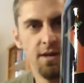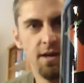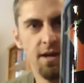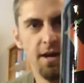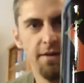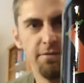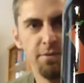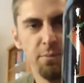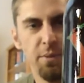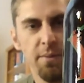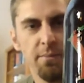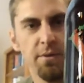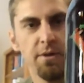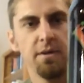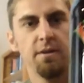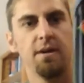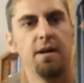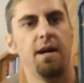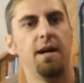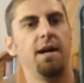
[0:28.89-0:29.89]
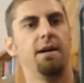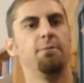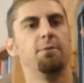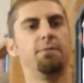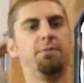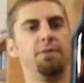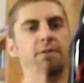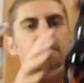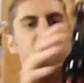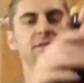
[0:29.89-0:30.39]
If you remember, I
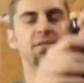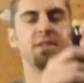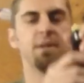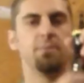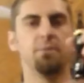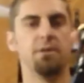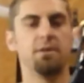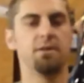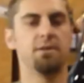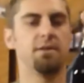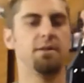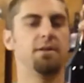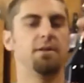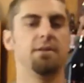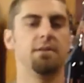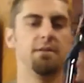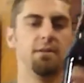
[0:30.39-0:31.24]
reviewed the summer